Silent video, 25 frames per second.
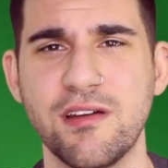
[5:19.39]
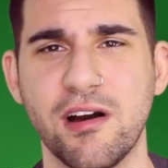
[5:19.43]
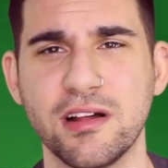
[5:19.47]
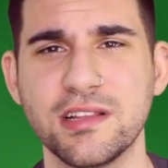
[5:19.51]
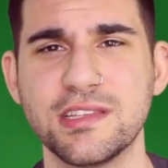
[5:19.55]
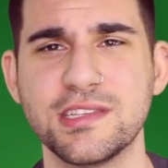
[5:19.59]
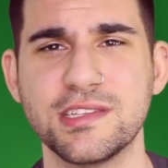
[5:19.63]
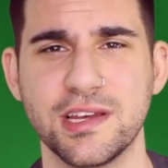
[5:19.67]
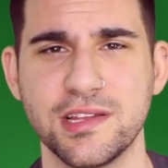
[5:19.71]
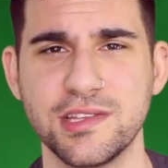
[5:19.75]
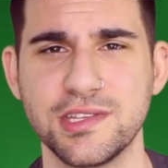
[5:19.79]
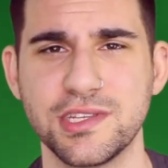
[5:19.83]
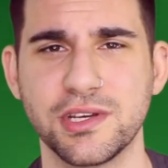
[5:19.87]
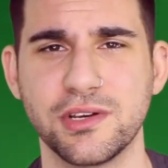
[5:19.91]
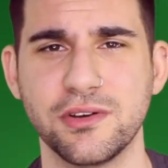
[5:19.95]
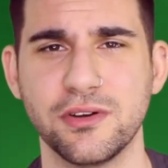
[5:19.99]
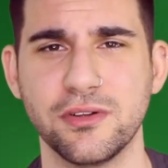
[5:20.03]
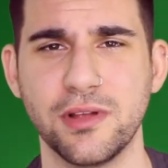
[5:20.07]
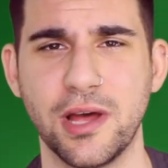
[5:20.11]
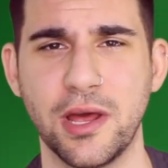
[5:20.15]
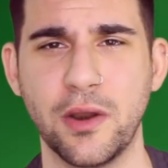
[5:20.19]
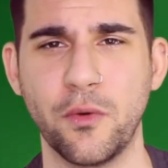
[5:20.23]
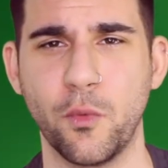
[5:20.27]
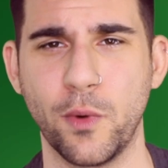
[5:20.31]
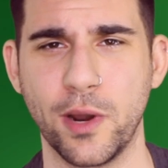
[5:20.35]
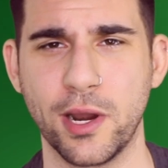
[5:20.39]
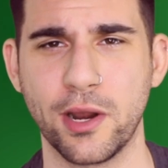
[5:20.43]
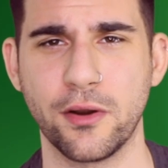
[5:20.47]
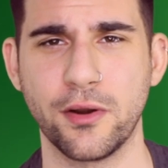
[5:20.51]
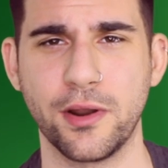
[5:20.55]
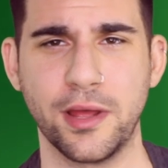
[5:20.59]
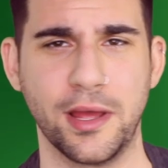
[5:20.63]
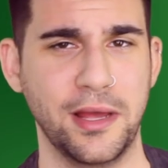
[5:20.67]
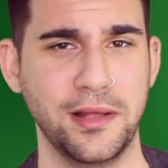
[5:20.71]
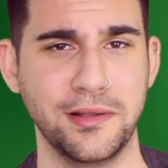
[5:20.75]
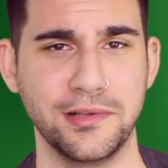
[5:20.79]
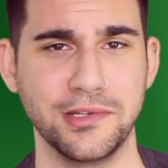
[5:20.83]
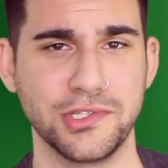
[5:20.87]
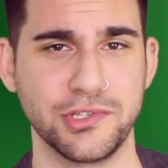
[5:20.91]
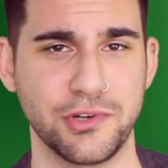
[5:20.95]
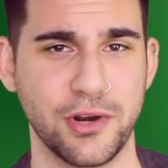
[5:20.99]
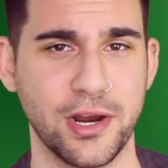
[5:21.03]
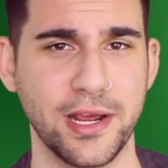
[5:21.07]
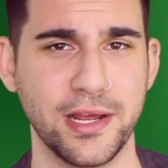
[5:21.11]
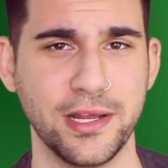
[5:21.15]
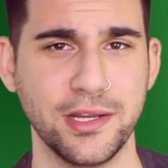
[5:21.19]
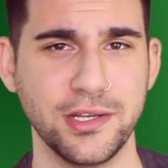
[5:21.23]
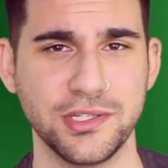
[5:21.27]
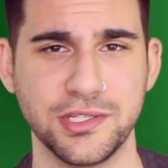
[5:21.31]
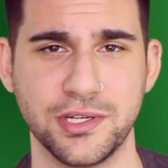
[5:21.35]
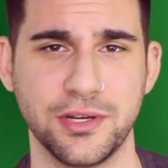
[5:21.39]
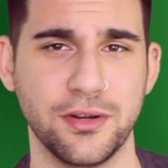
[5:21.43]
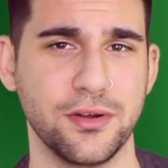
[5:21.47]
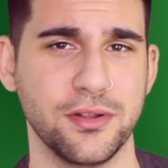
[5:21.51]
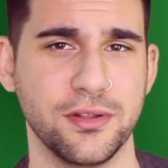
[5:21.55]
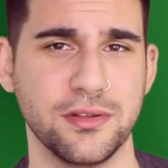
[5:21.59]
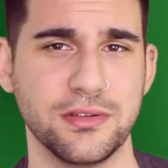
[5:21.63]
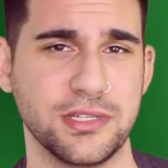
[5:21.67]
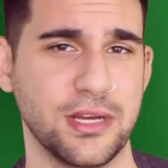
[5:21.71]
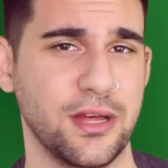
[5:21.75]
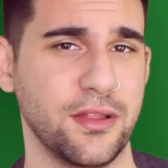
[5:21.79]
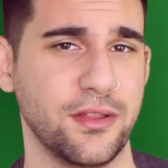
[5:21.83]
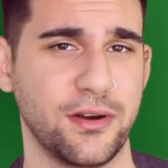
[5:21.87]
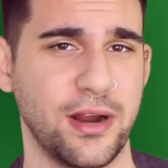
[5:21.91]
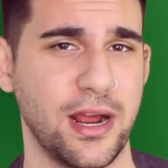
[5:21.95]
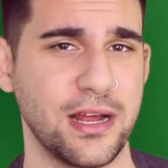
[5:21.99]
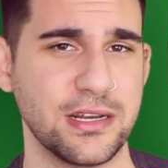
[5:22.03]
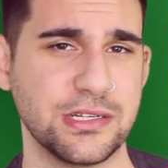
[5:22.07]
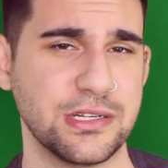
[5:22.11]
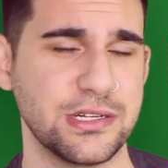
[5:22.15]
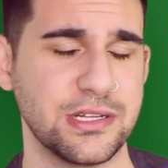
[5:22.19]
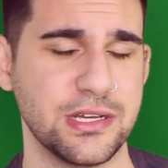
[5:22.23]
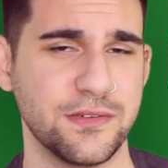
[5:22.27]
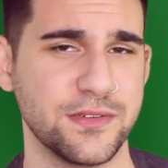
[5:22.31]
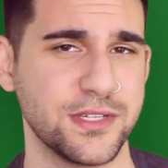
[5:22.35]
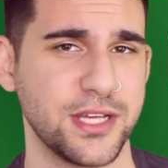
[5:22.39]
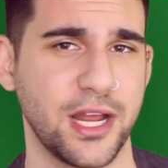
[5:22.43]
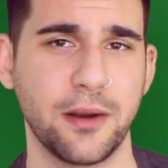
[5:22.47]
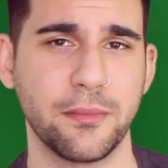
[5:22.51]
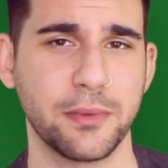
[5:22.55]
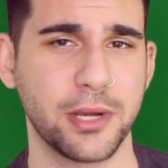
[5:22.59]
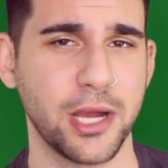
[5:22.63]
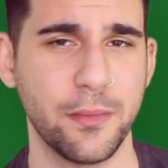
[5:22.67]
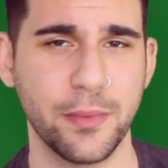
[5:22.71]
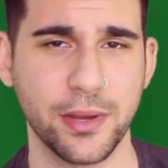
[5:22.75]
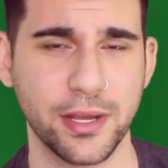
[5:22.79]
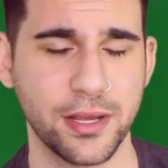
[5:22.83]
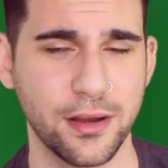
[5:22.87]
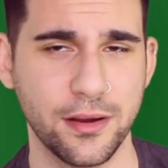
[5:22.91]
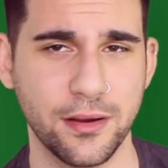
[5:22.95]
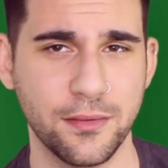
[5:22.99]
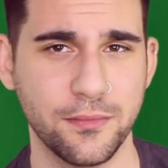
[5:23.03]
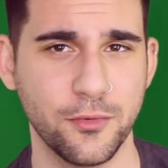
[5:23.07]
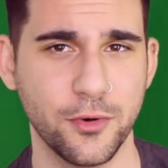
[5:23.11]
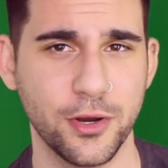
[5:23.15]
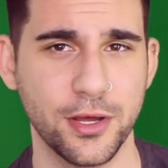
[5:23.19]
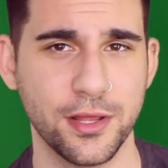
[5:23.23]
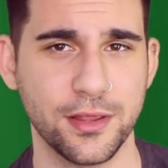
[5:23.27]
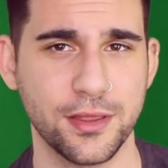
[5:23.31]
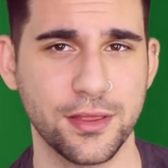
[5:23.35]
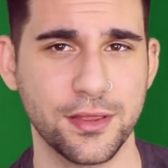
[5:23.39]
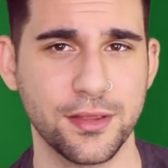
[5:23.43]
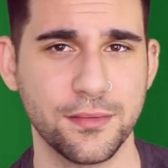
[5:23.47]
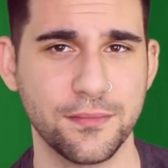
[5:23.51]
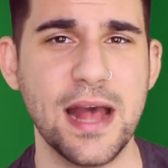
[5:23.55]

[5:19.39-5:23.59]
nonsensical and weird and strange and all those other adjectives that I'm coming up with.